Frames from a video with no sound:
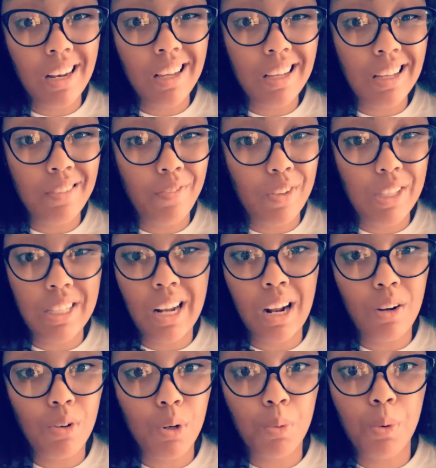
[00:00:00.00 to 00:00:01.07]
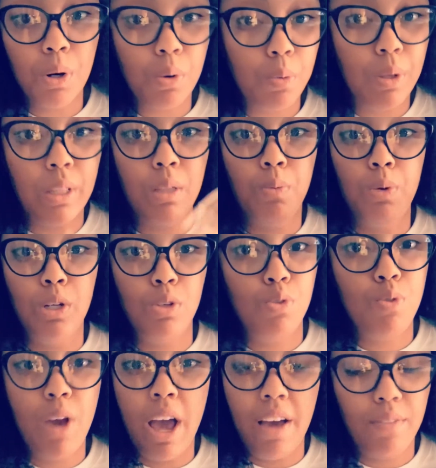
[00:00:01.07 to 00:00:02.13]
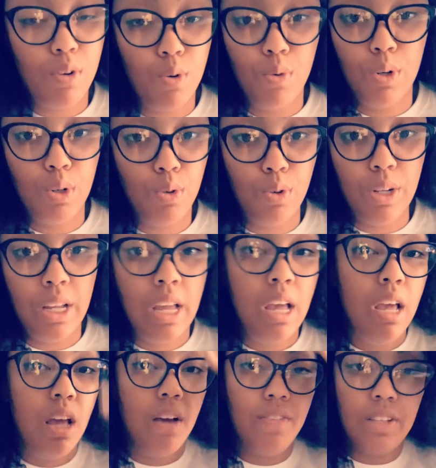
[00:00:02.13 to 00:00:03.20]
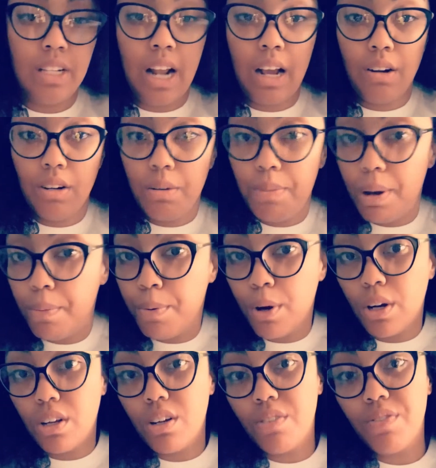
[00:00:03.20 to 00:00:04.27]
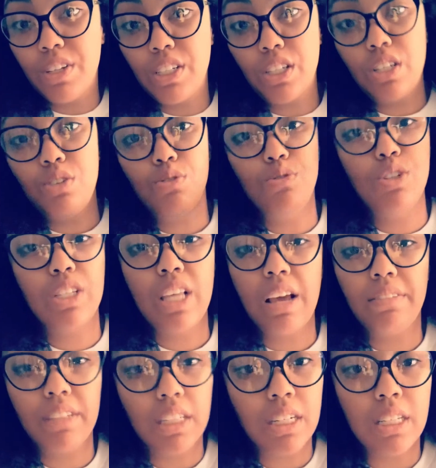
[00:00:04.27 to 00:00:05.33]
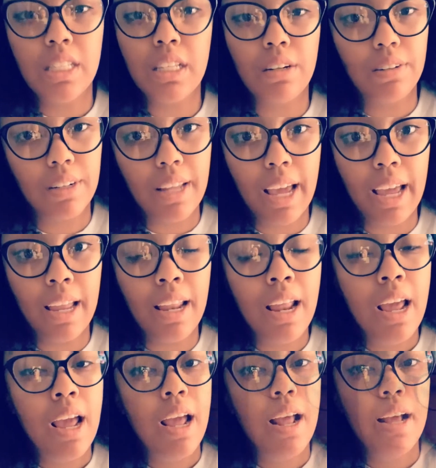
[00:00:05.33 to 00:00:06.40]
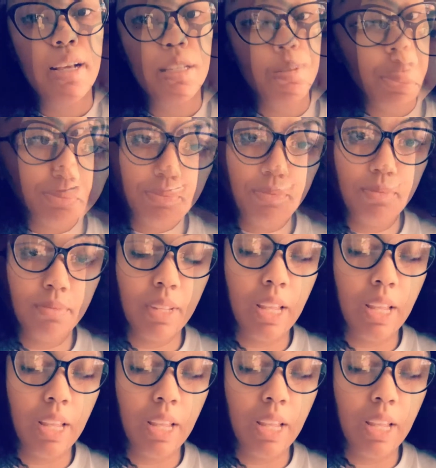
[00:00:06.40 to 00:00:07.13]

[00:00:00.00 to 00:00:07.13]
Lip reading: If it's not going to work with what you have going on, if it's not going to be a part of your vision, you just have to consider that as well.